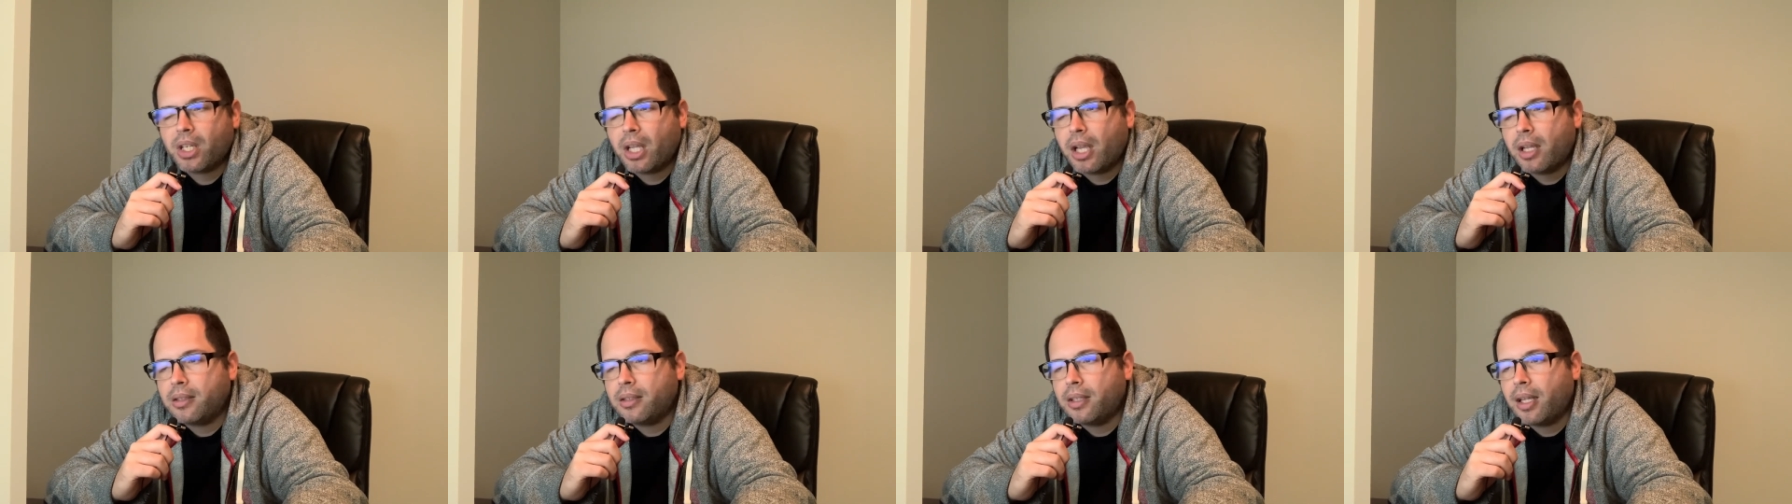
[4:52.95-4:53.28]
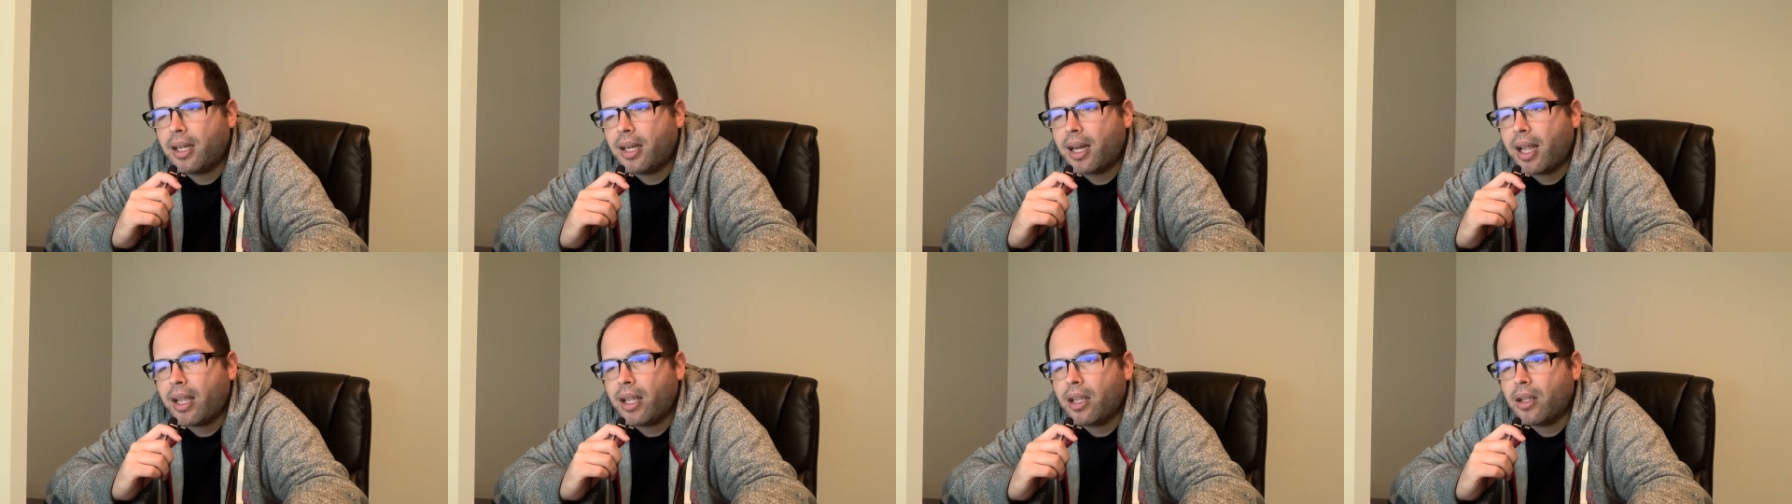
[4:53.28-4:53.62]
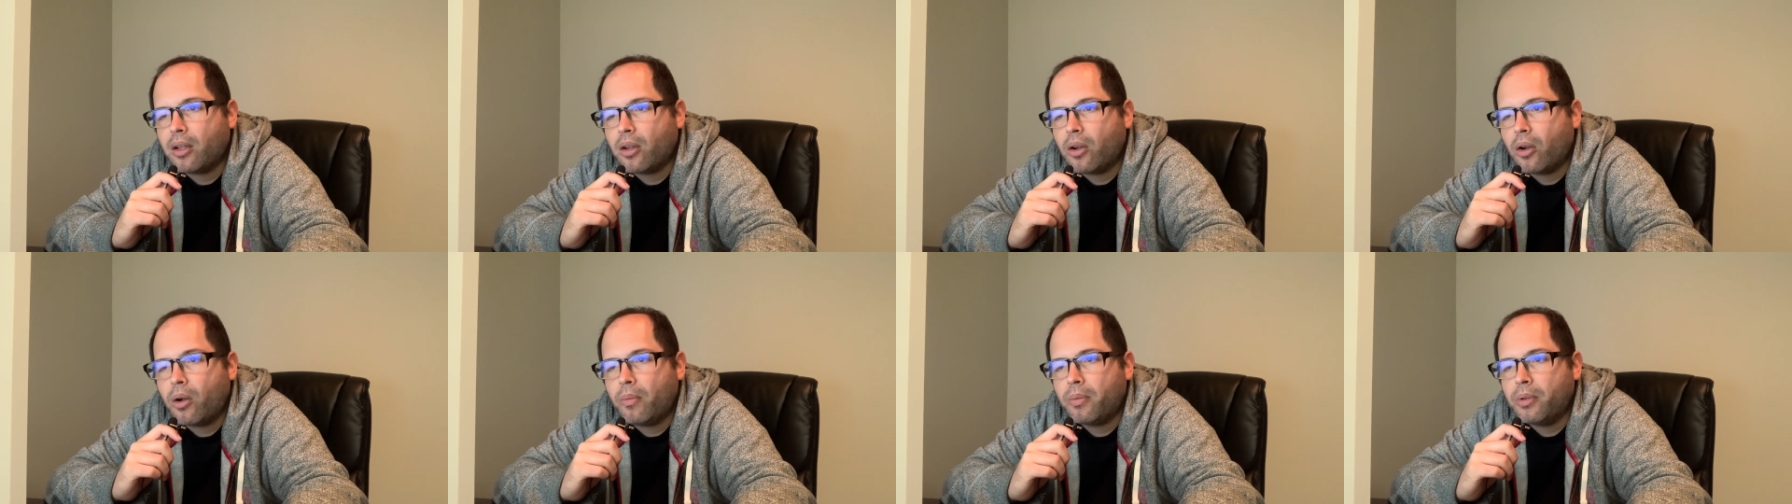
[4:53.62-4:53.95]
and then I
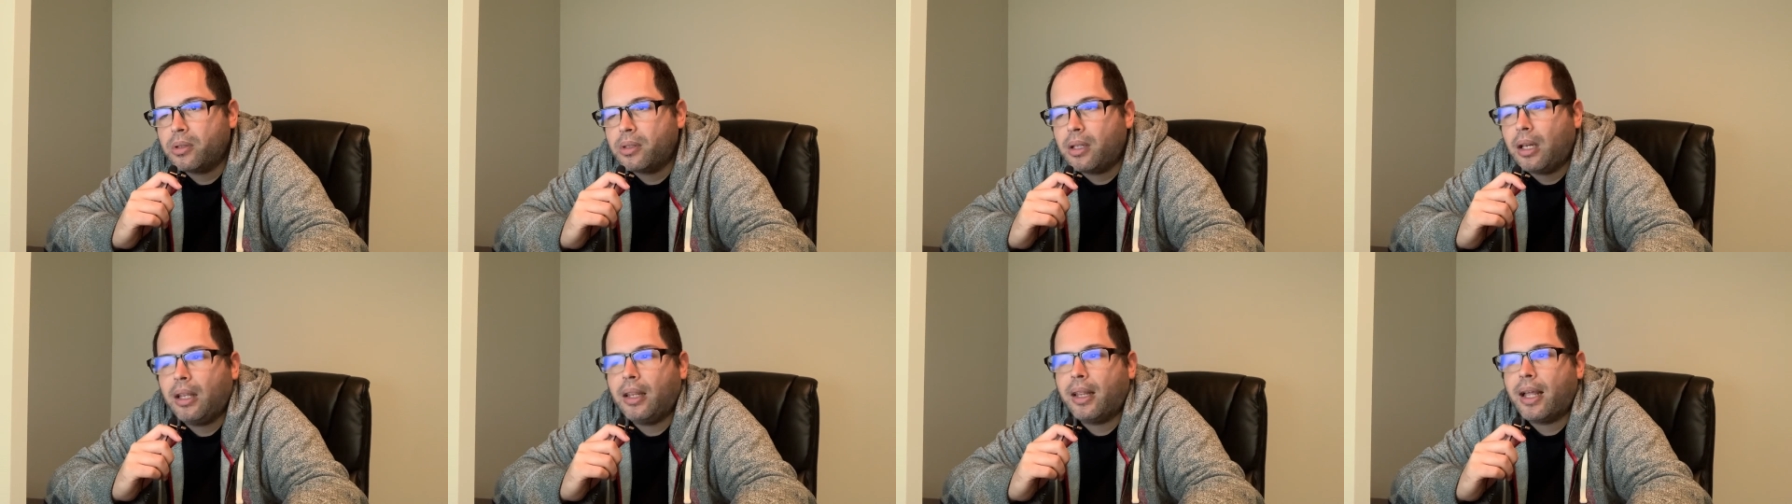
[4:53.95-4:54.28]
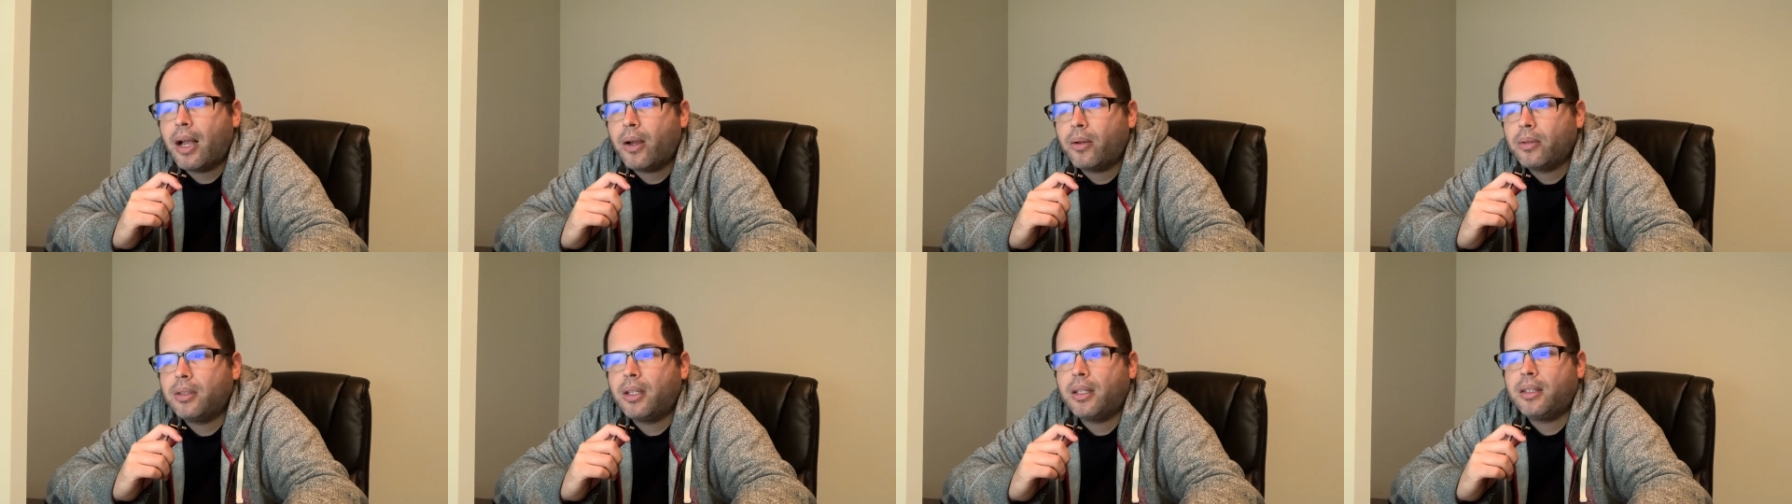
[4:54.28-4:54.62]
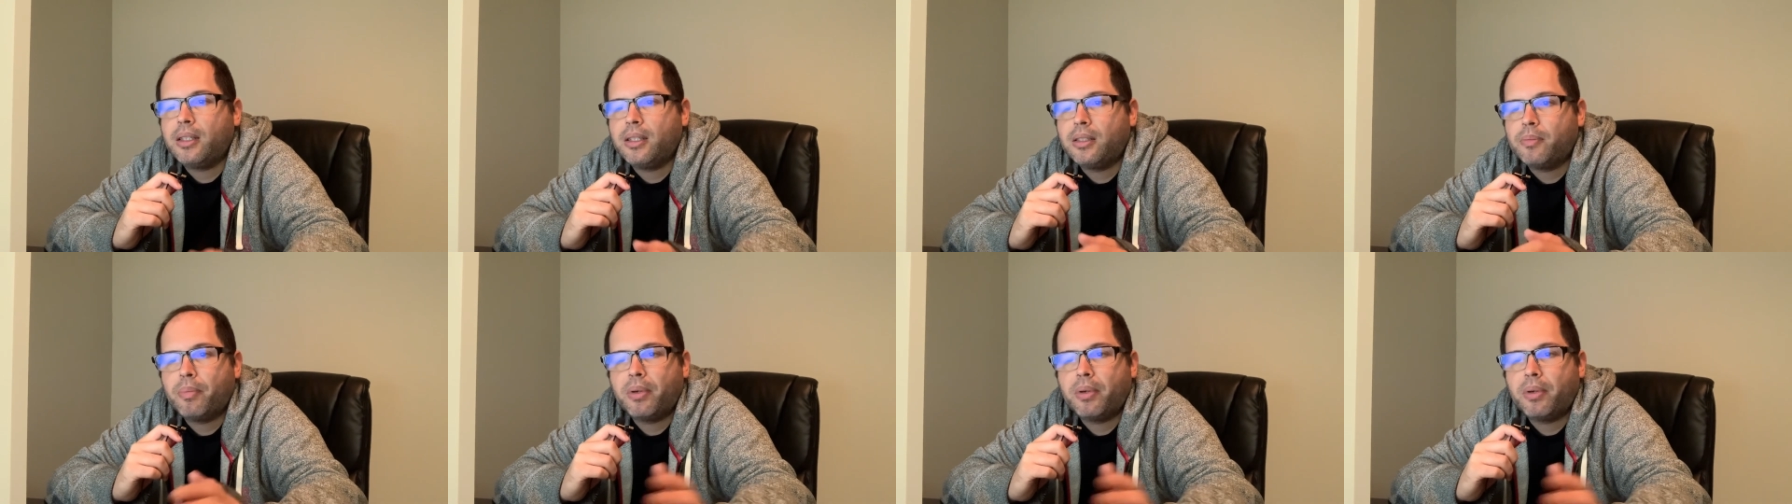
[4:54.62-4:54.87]
obviously doubt that this